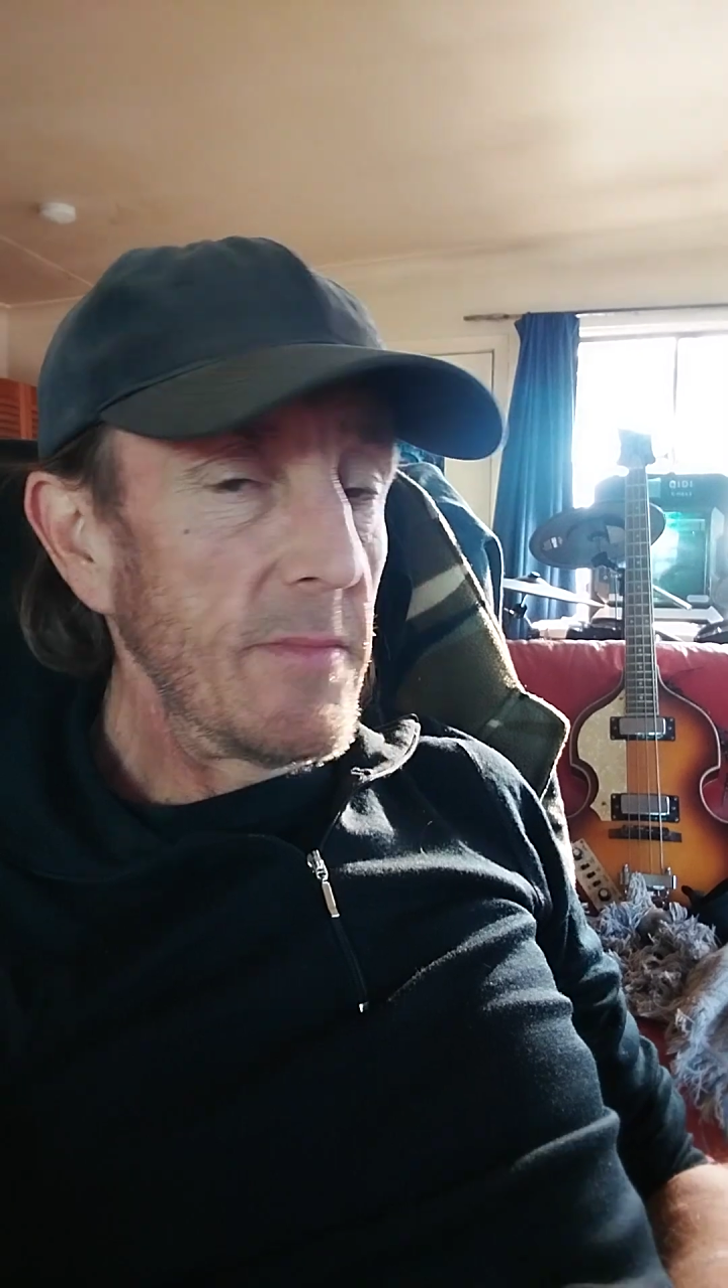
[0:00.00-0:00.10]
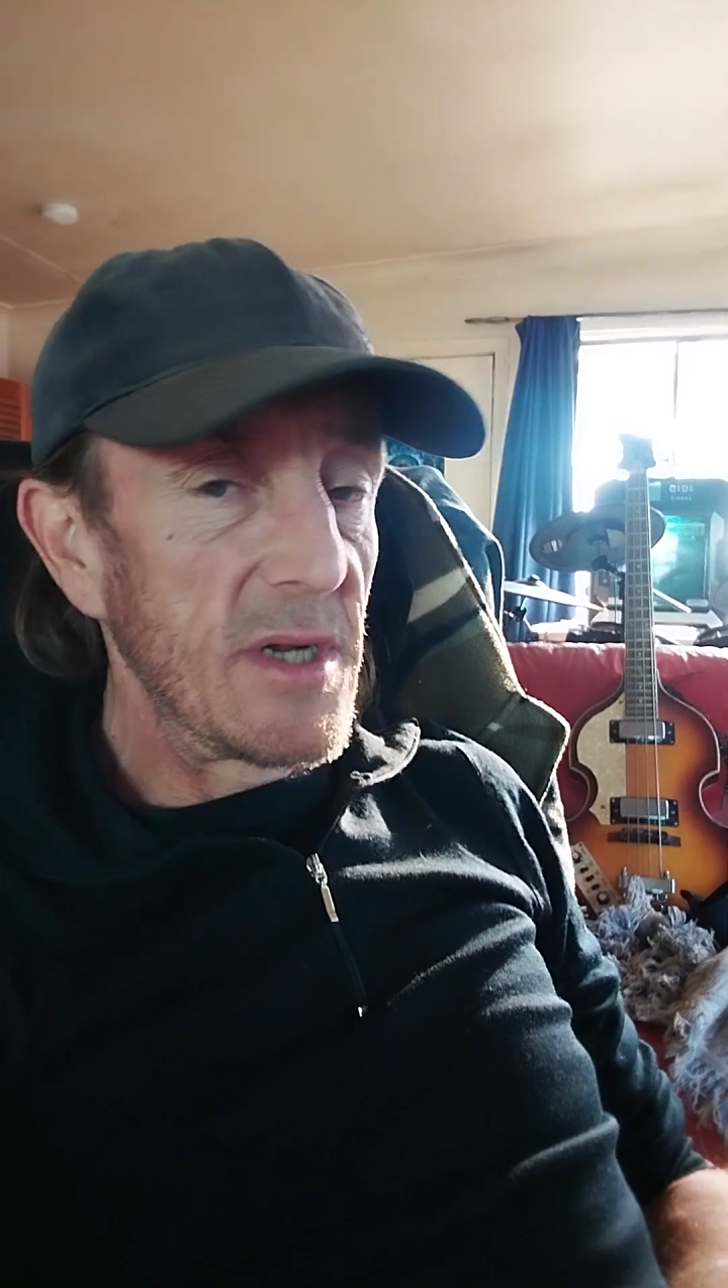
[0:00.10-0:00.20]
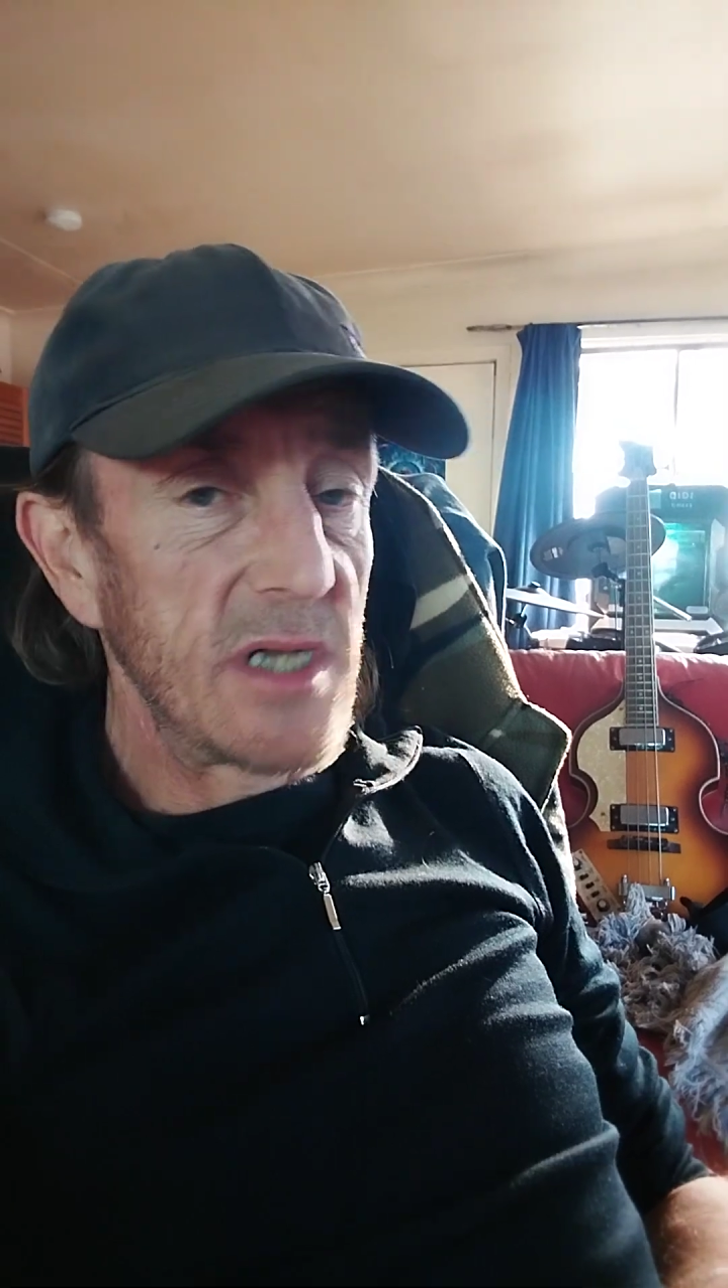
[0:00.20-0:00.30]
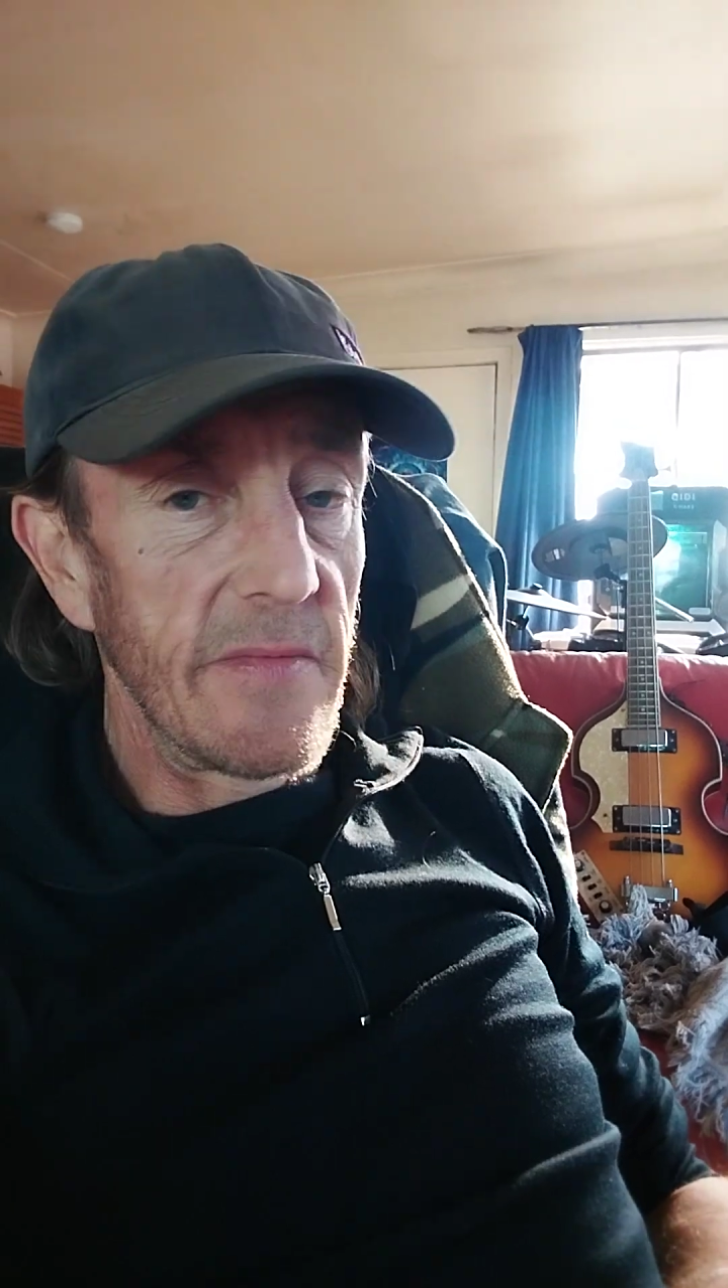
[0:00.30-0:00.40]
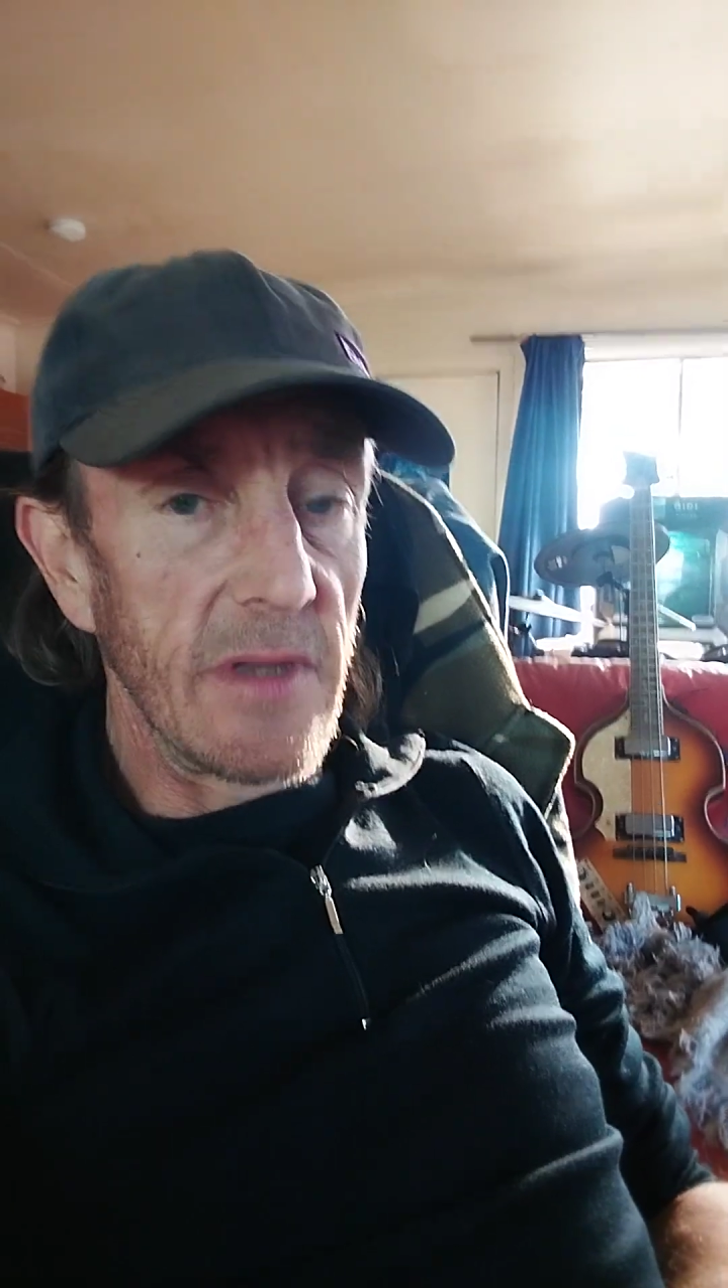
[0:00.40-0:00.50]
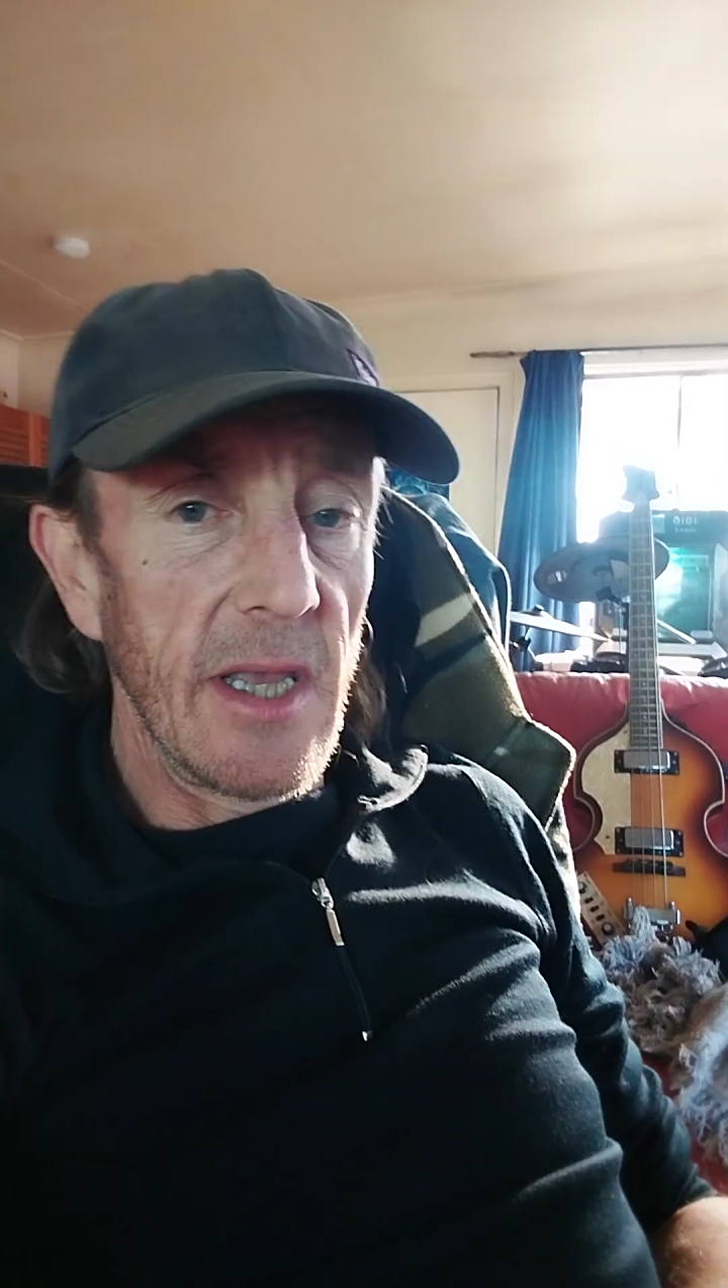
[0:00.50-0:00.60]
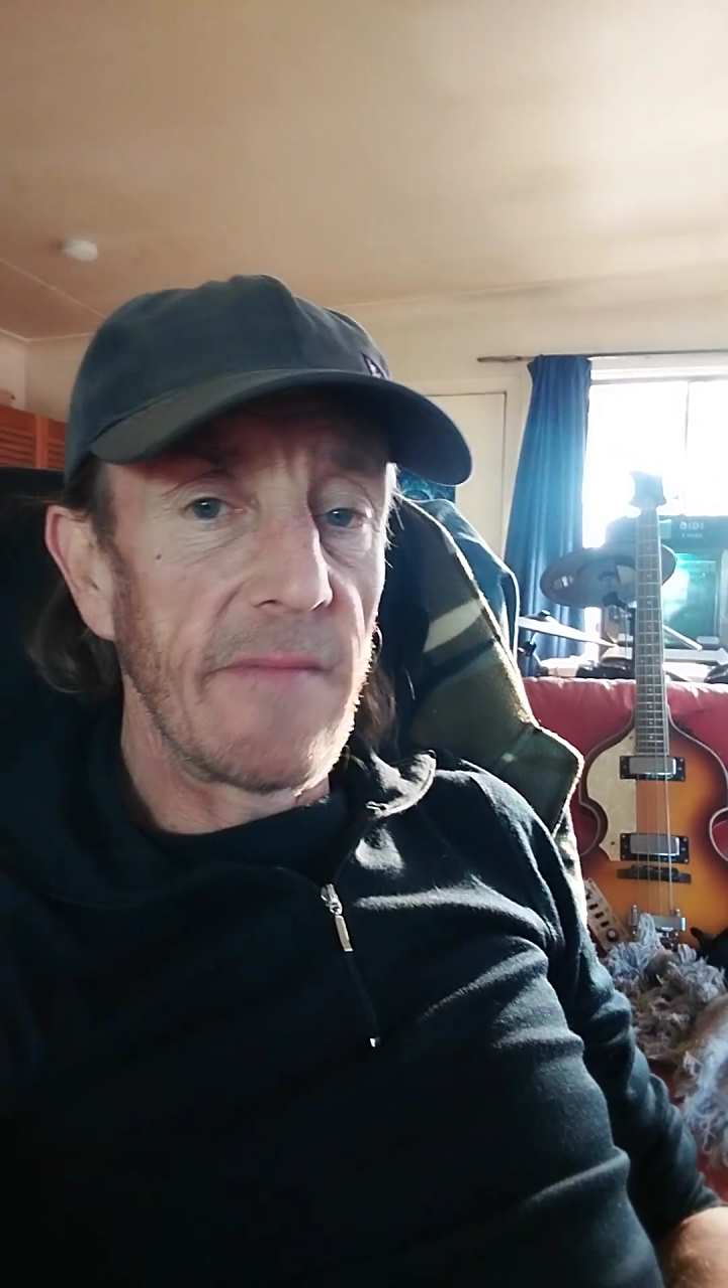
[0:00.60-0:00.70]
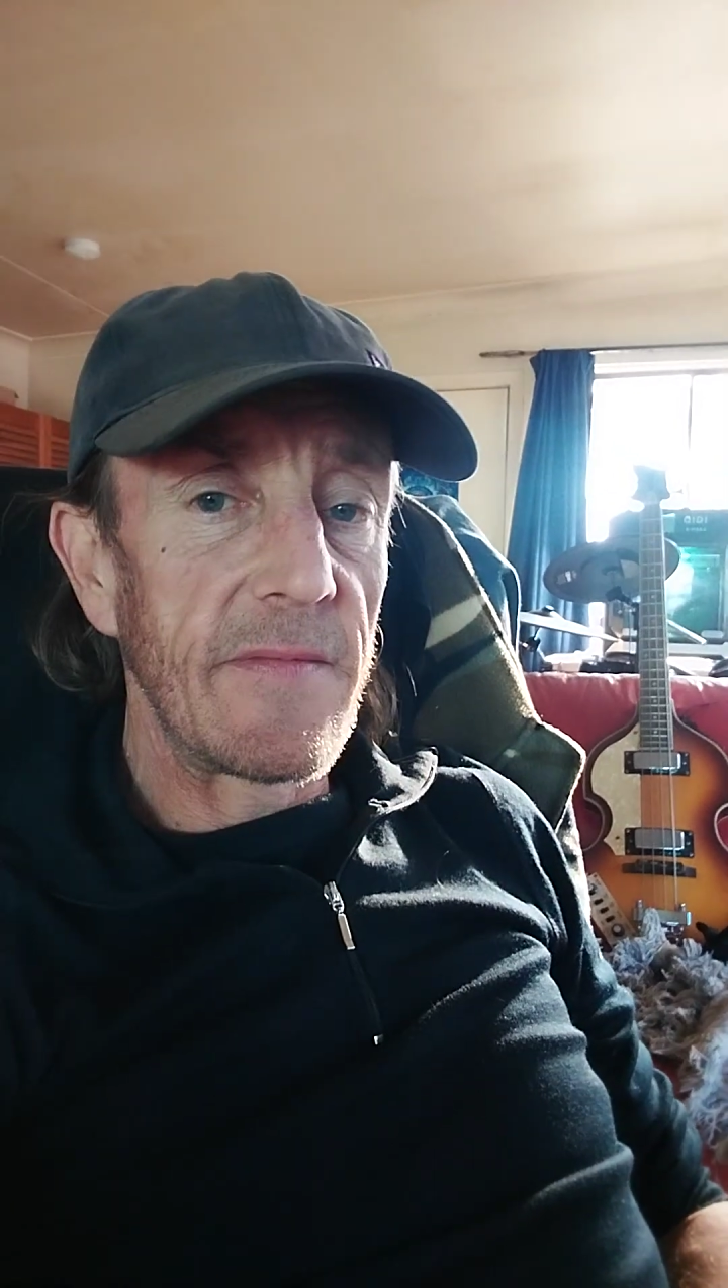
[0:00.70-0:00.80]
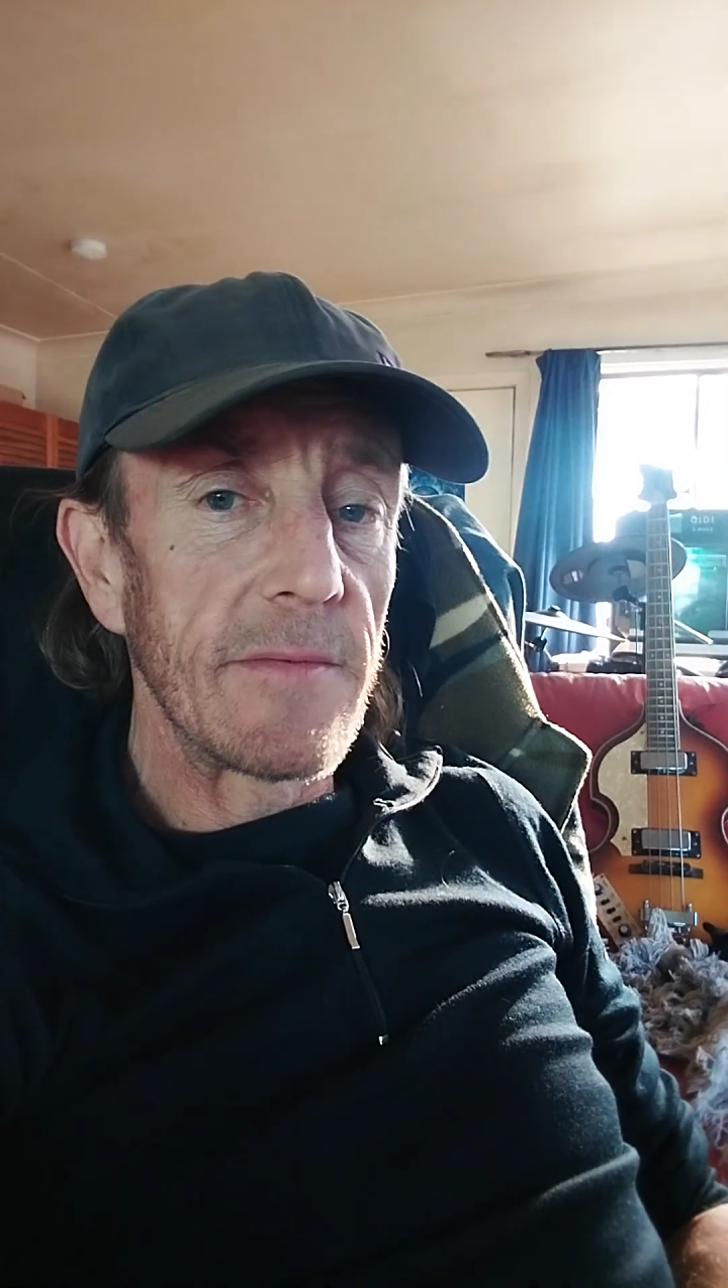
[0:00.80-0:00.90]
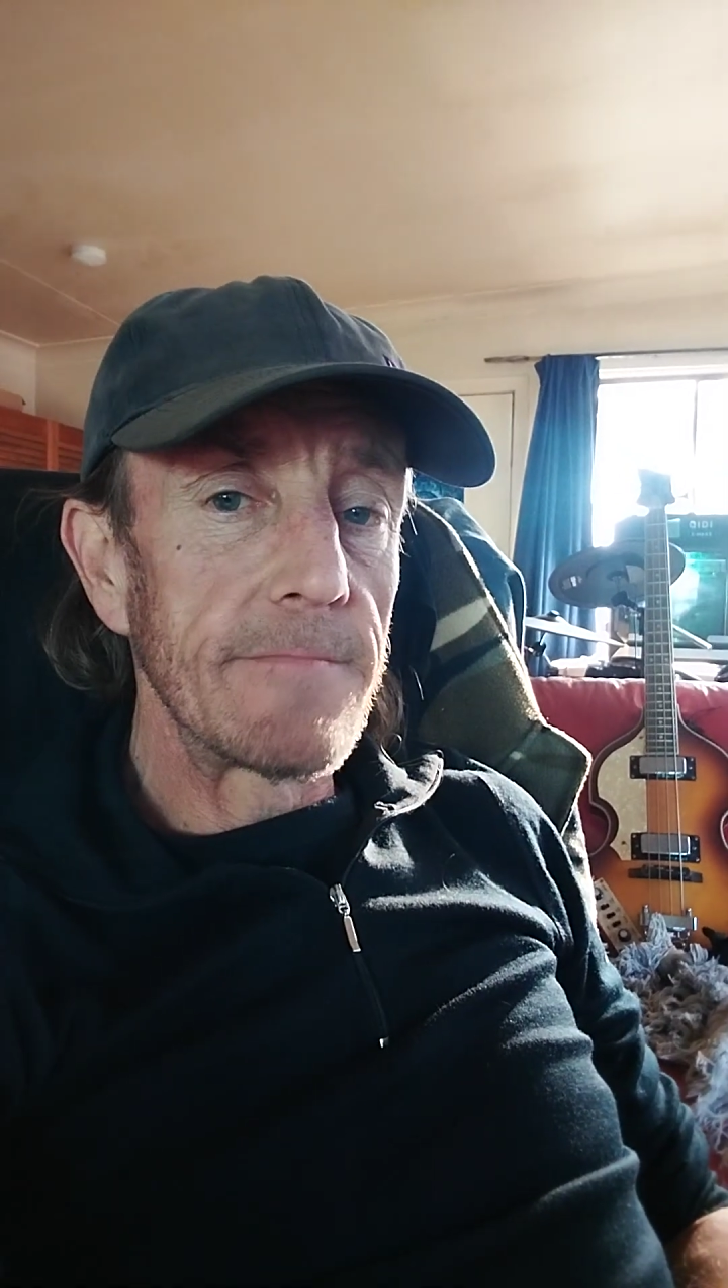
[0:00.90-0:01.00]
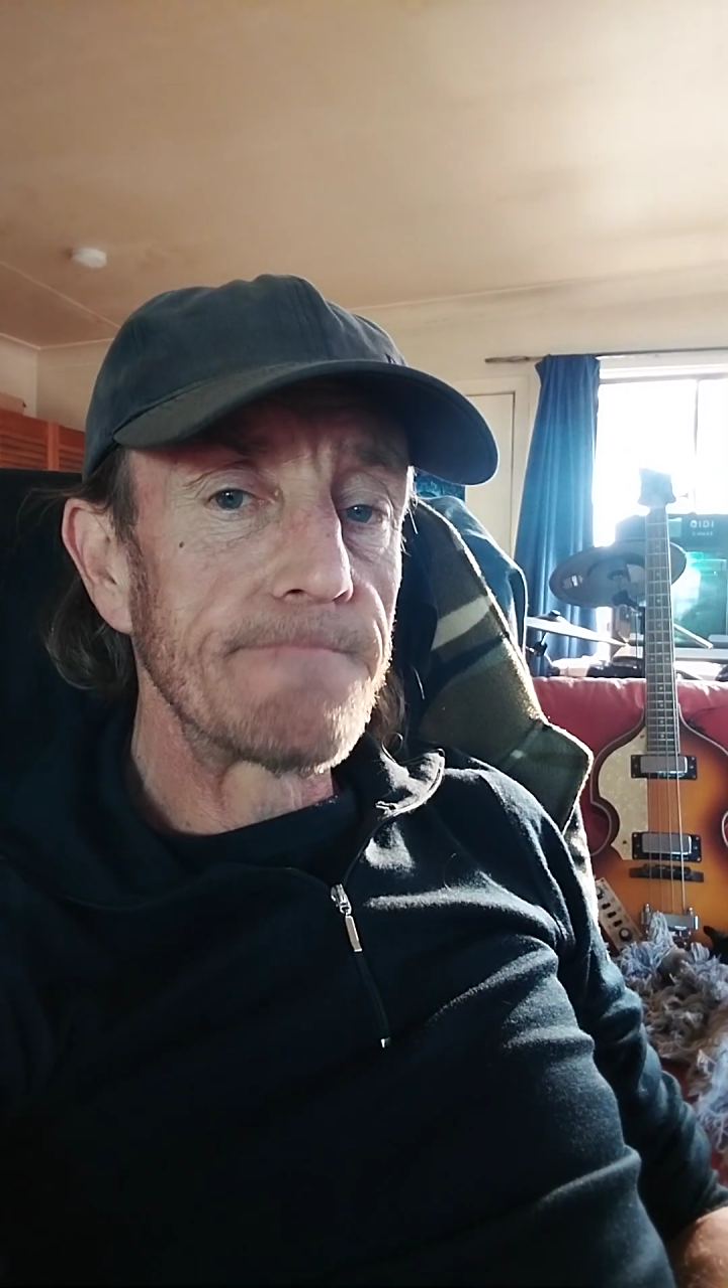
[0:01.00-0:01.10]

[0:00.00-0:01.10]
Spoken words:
much haven't left.